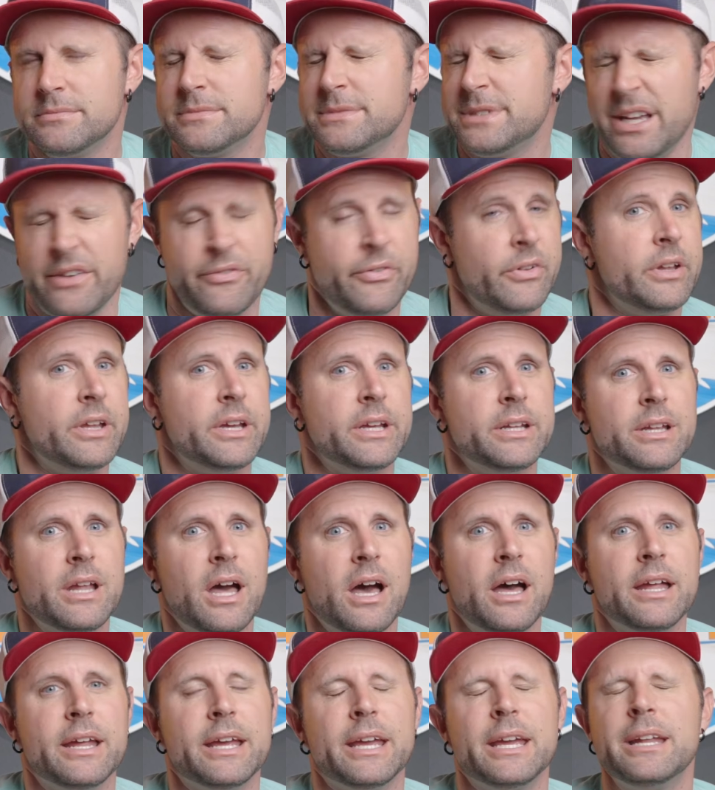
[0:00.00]
Definitely
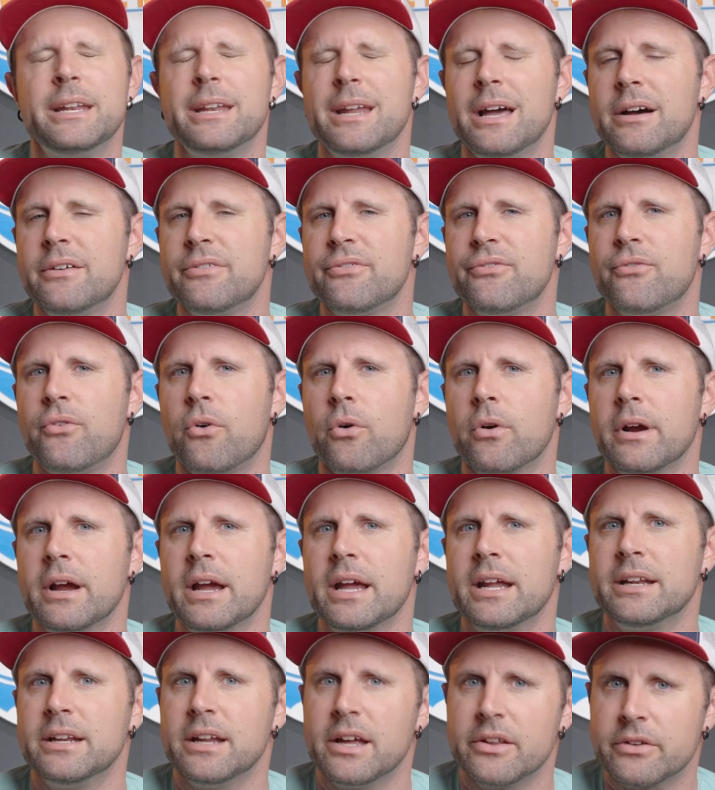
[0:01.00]
not enough for
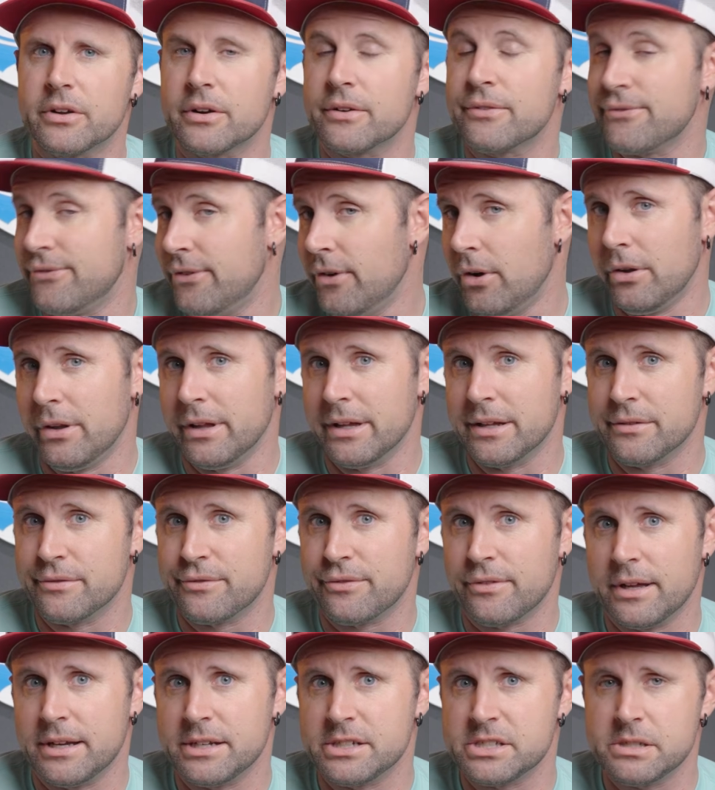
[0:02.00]
another full
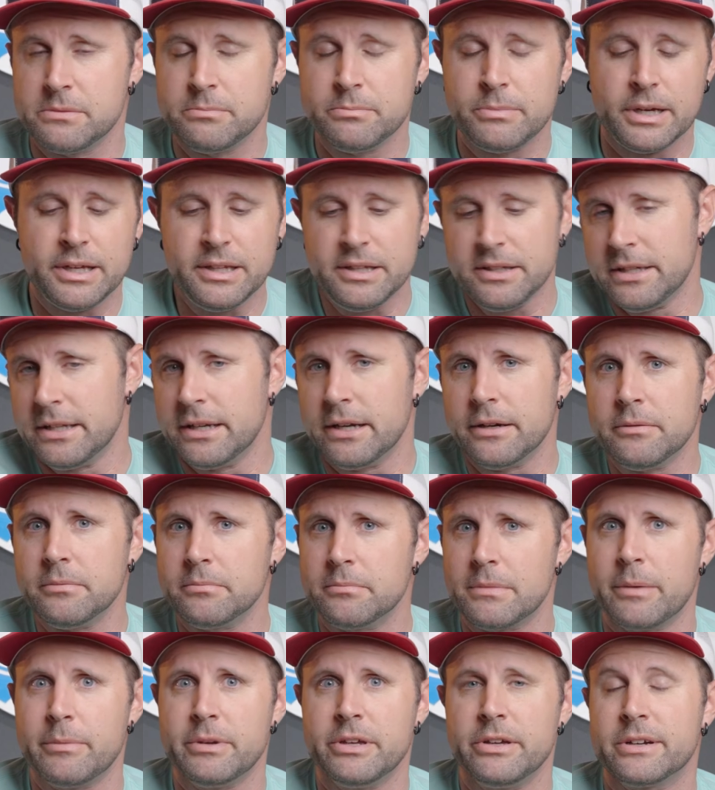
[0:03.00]
inflation, but you know,
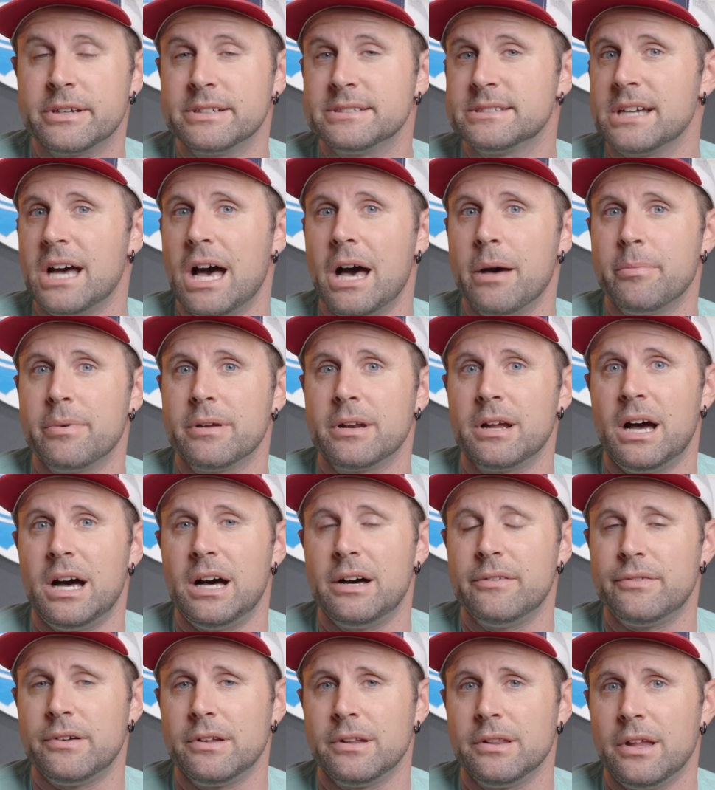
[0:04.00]
maybe you could top it
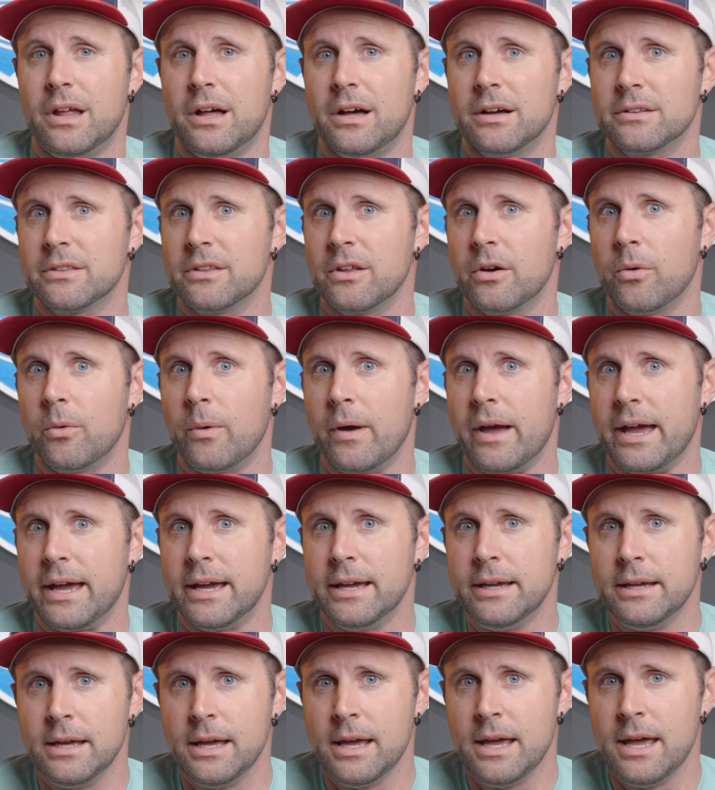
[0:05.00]
off along the
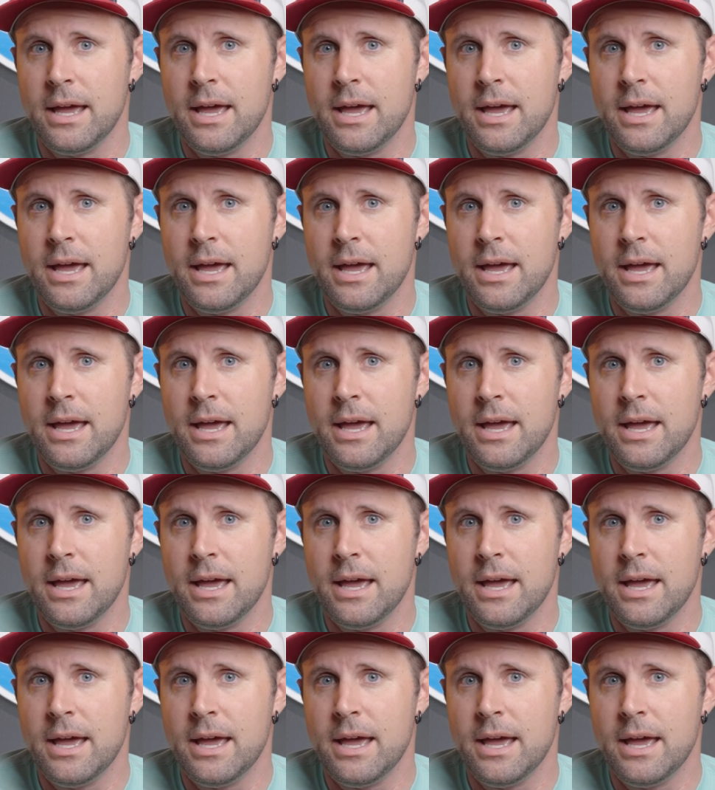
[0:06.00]
way.